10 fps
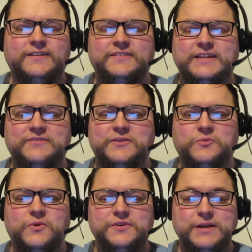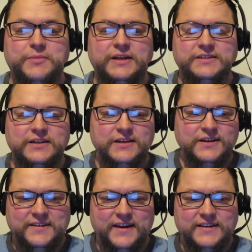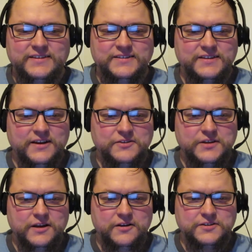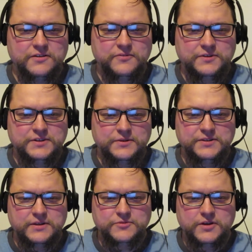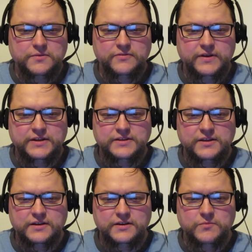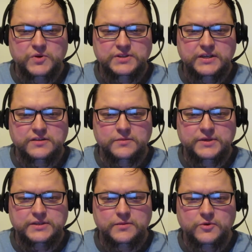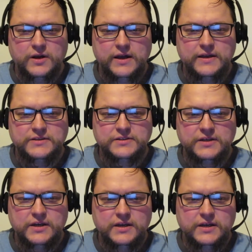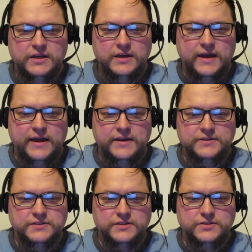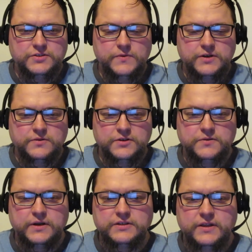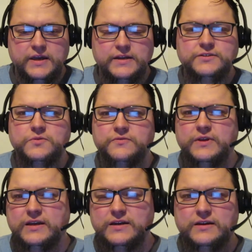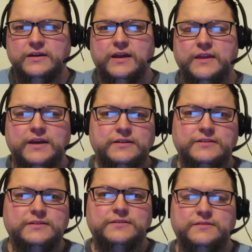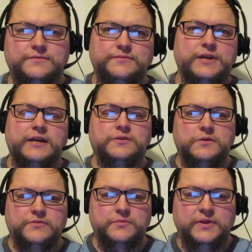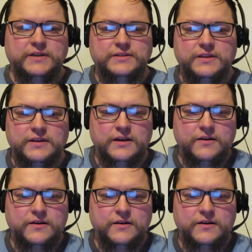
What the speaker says: Is that even a word, Japanesey? Yeah, it says that Alhazard falls into a subgenre of fantasy that could most easily be summarized as Stranger in a Strange Land, sort of like, yeah, they get just taken to a different place.